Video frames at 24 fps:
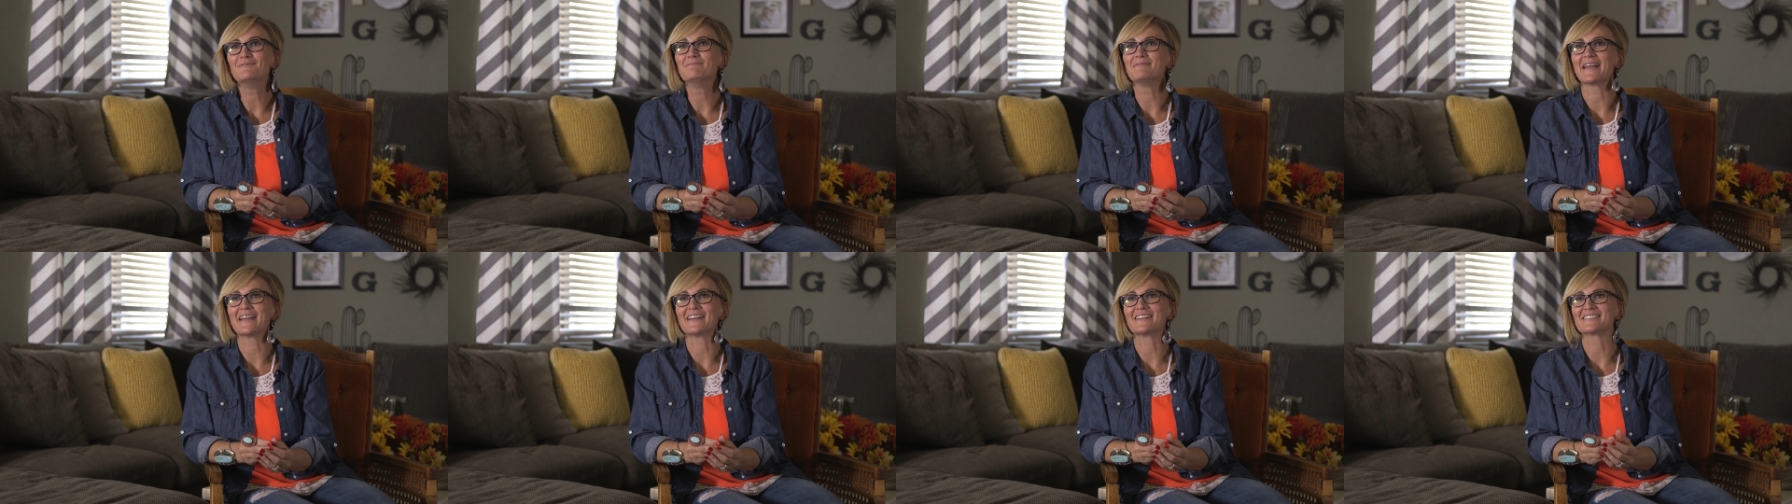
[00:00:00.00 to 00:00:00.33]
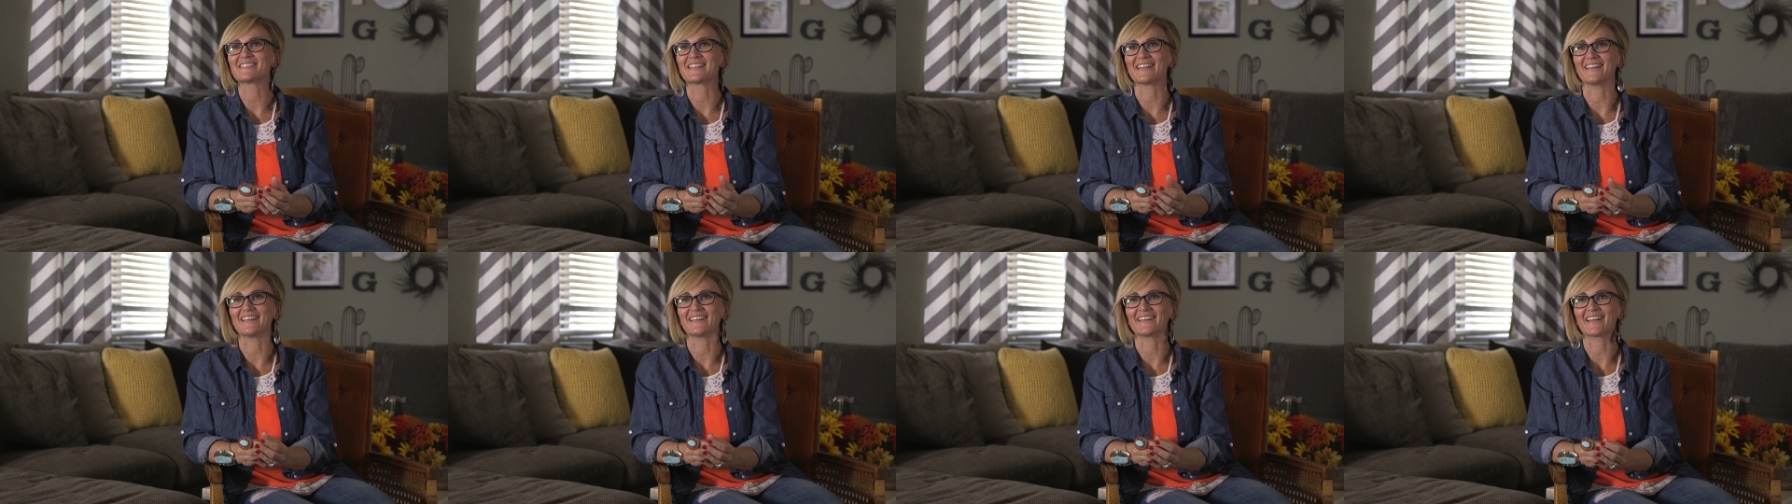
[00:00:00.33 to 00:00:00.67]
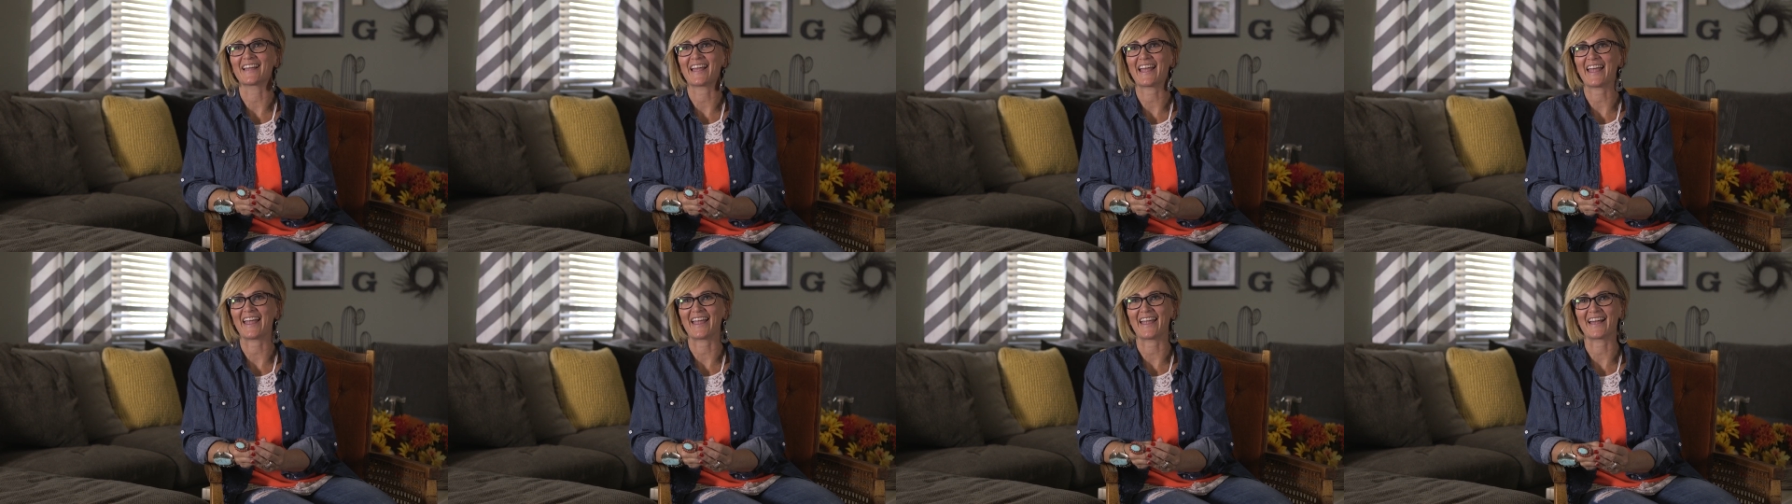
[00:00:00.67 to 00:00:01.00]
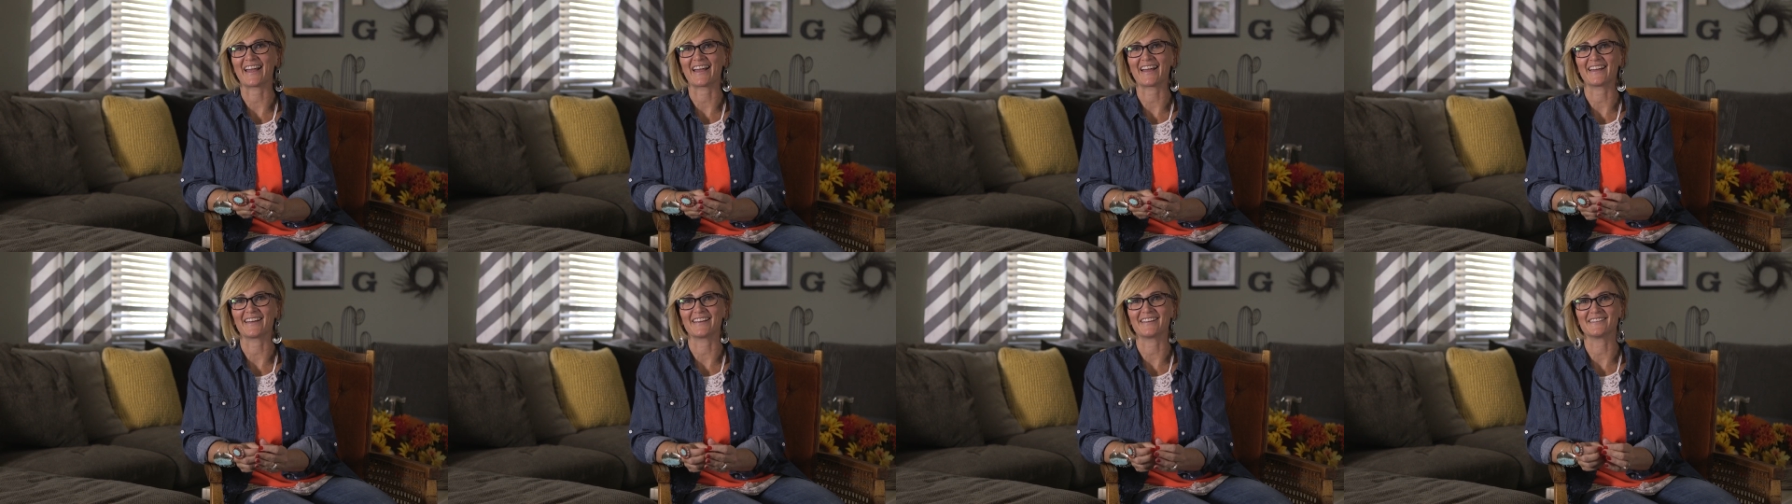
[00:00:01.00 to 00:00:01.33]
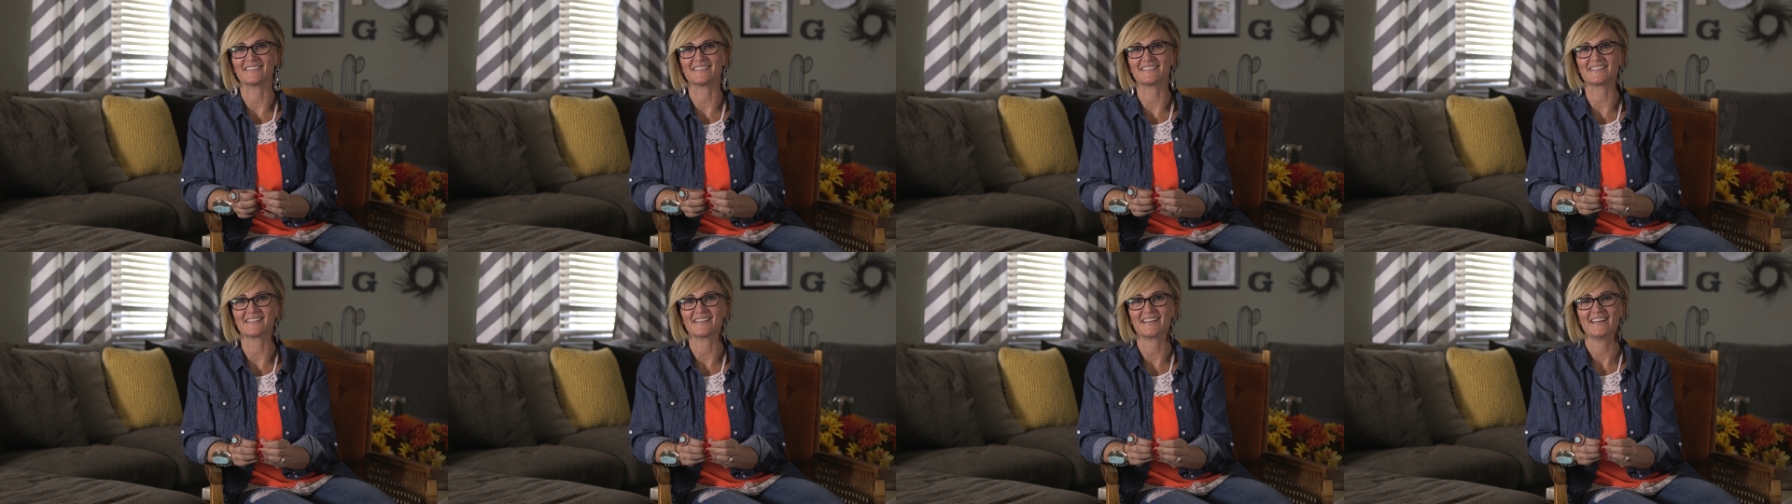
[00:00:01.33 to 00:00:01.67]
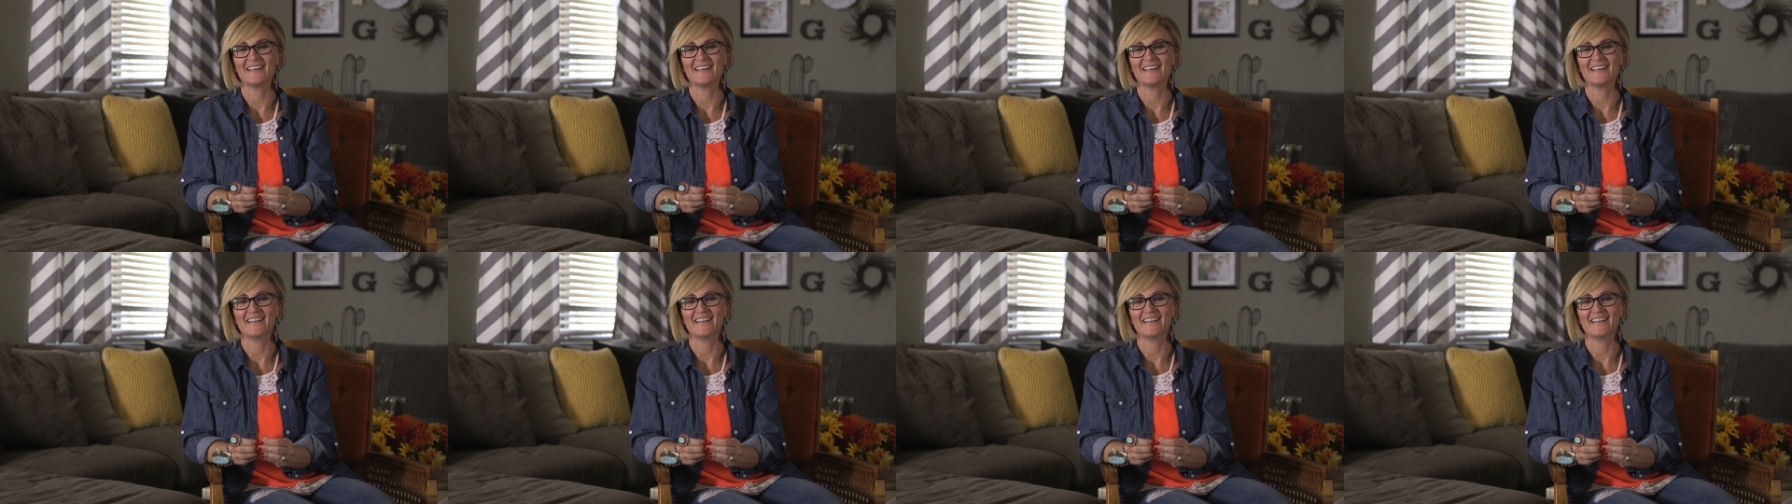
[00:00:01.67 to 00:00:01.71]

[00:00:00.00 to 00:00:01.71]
amazing and